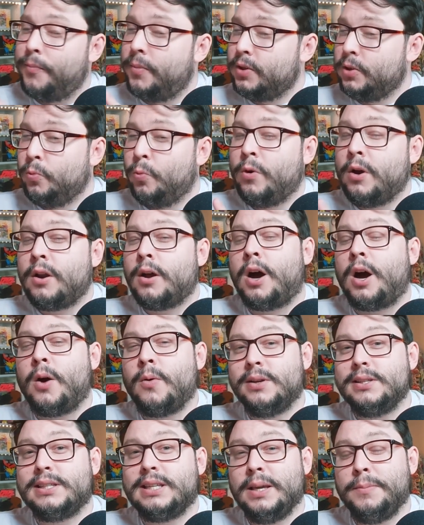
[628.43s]
You want to
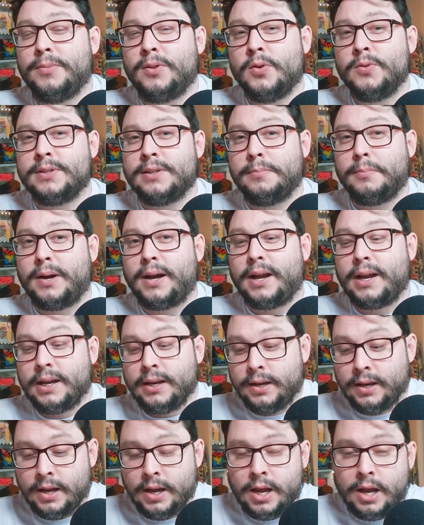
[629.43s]
always keep those in
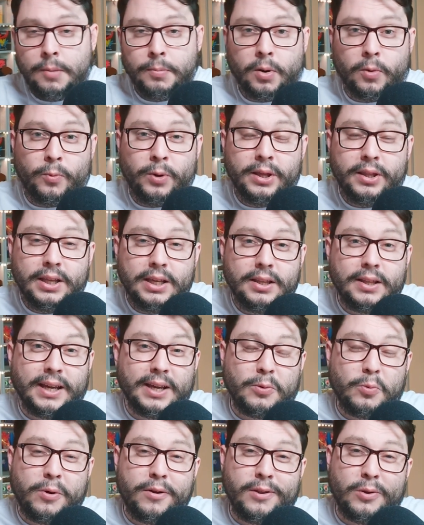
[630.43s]
mind, but really
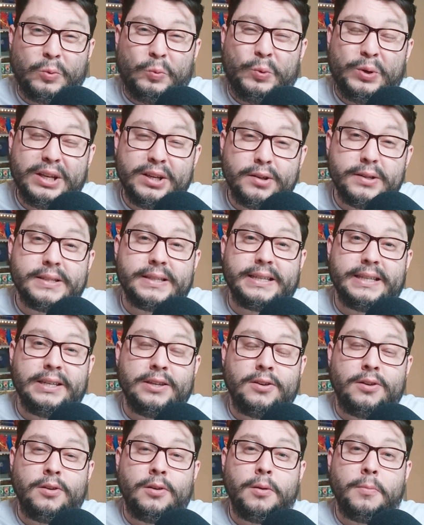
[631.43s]
like where the real
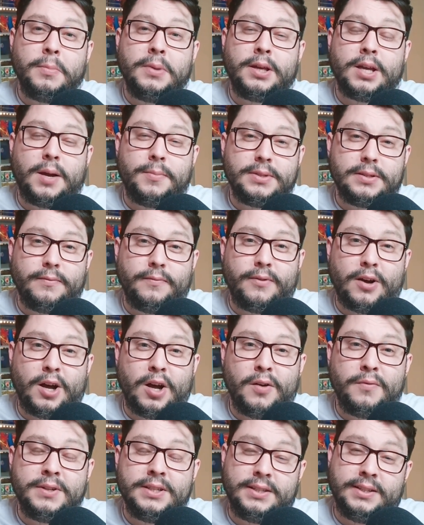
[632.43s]
skill becomes
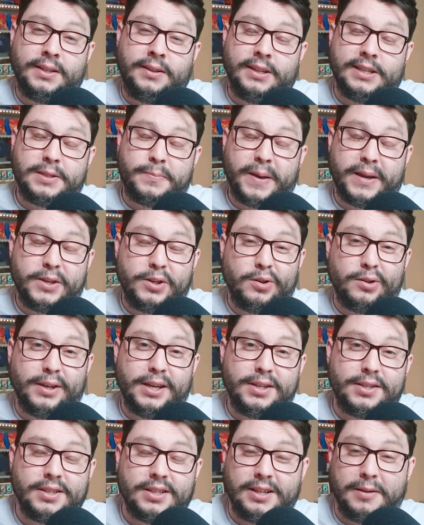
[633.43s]
involved is in the
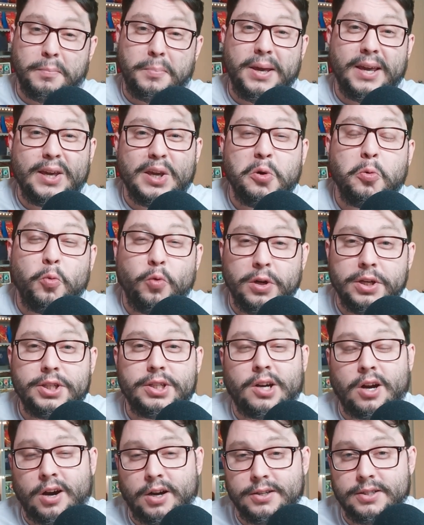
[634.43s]
speculation and picking
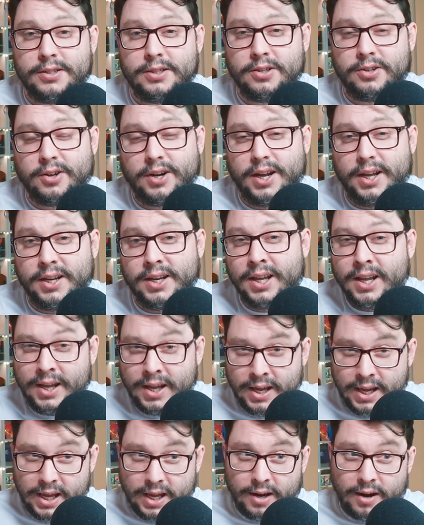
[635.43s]
which cards to grade.
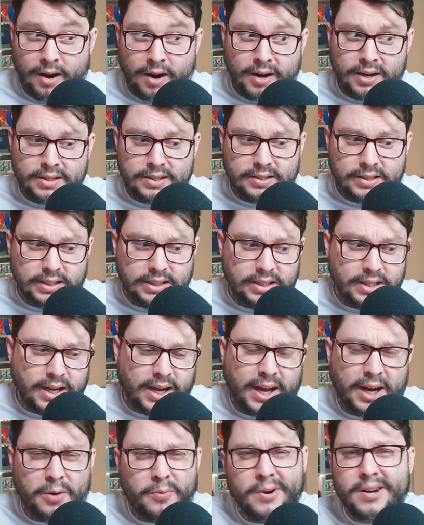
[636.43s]
And honestly,
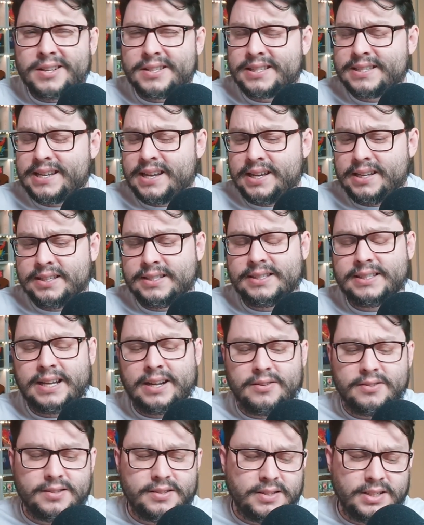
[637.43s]
I don't want to say
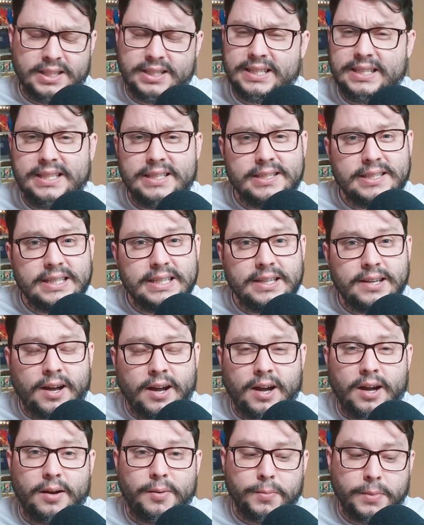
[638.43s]
it's easy.
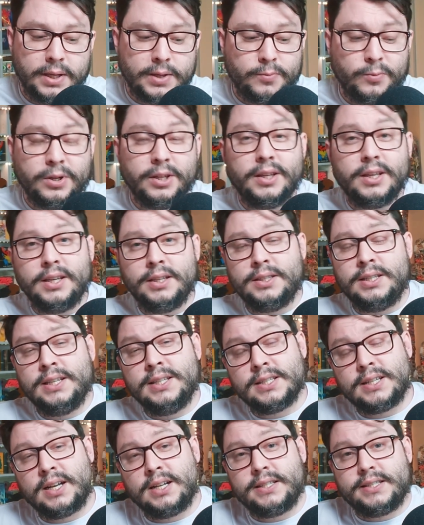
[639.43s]
It really
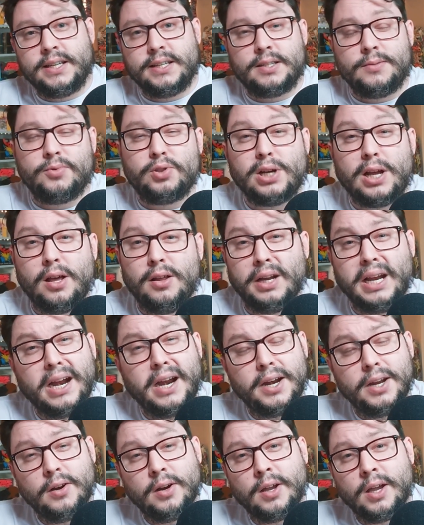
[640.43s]
is going to take some trial and
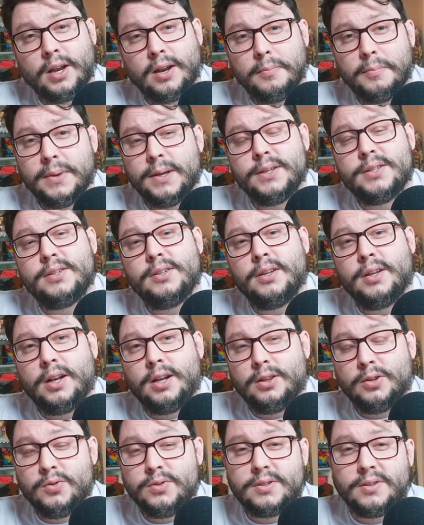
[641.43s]
error. You're going to miss, you're going
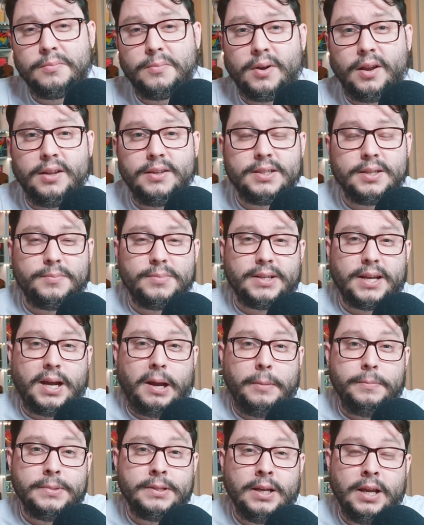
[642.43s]
to lose some money
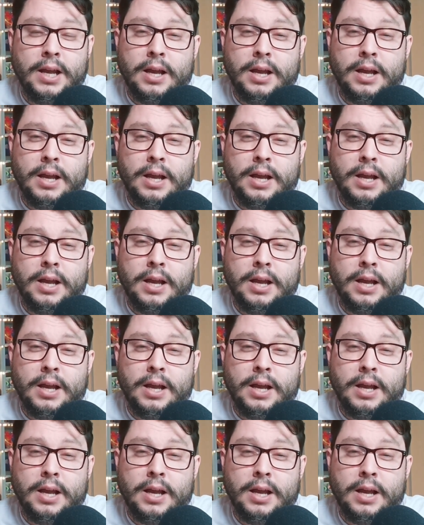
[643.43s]
sometimes.